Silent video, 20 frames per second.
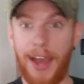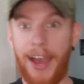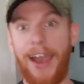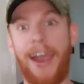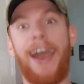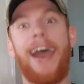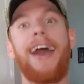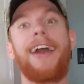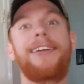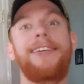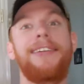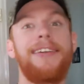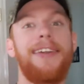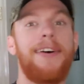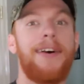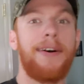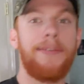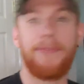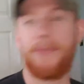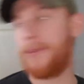I hacked it
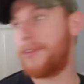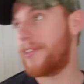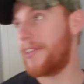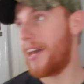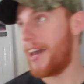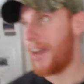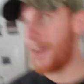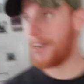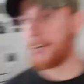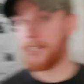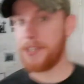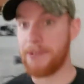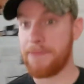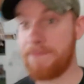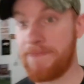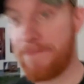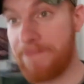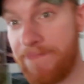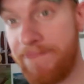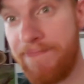off with the hacker.
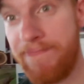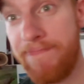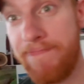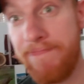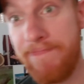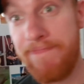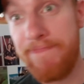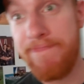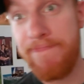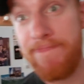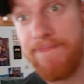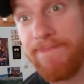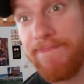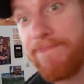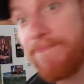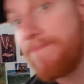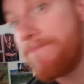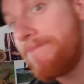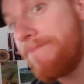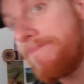Yeah, it looks pretty good.
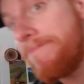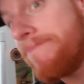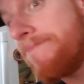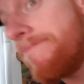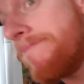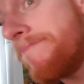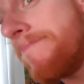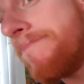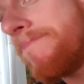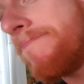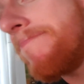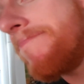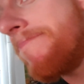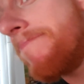Yeah.